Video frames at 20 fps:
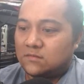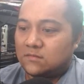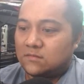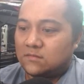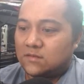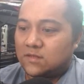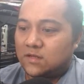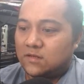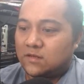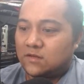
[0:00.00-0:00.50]

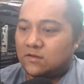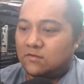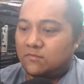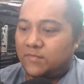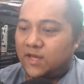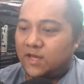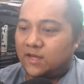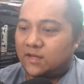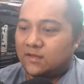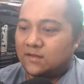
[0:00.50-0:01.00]
How do you go
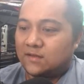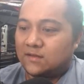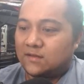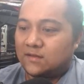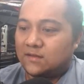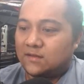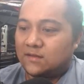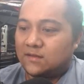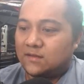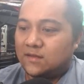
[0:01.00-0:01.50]
back?
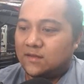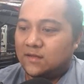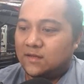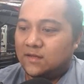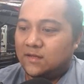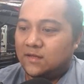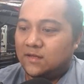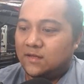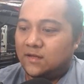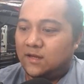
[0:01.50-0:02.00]

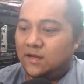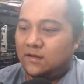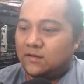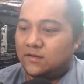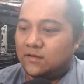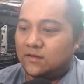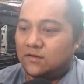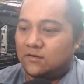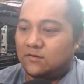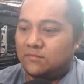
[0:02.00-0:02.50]
How do
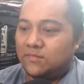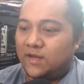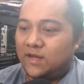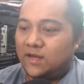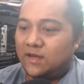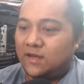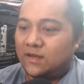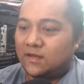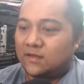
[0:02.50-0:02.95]
you go back?